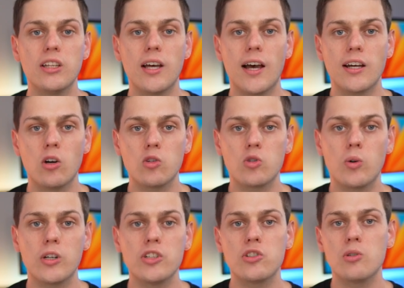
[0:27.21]
and the Echo
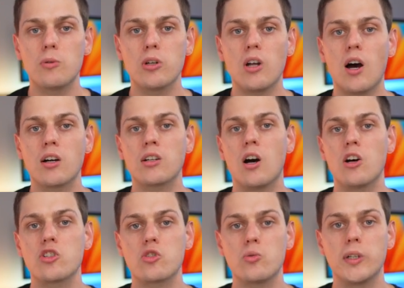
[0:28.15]
20 Super Dock
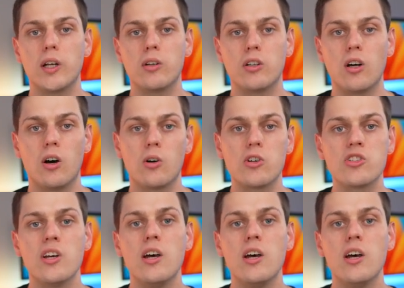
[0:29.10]
costs $300.